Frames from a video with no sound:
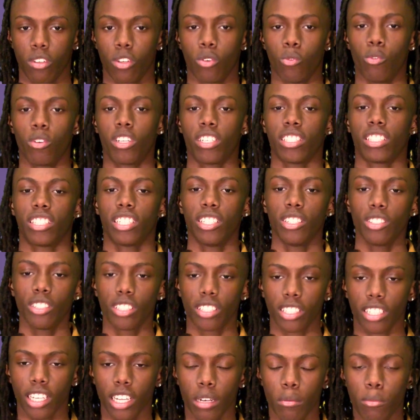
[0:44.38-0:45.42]
We continue
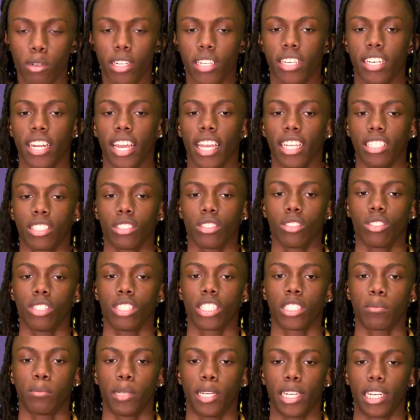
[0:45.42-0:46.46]
to celebrate National
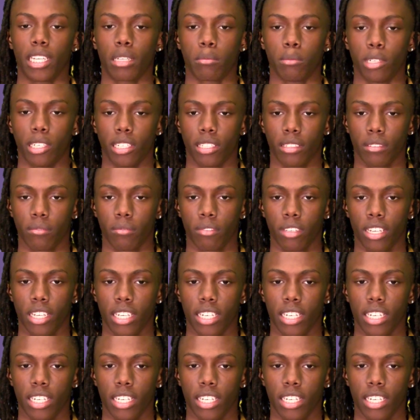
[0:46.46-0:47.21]
Hispanic Month.